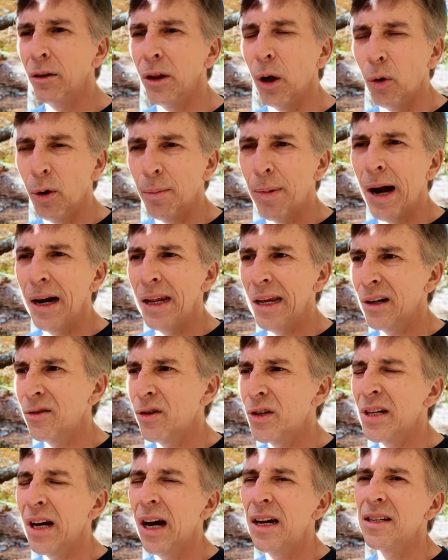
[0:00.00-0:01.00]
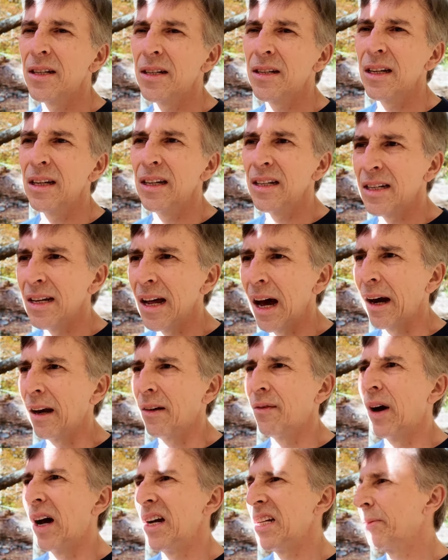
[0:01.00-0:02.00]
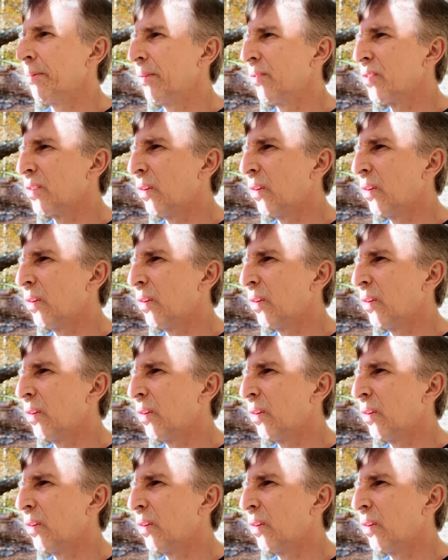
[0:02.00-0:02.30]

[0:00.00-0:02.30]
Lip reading: lower body exercises is not advisable.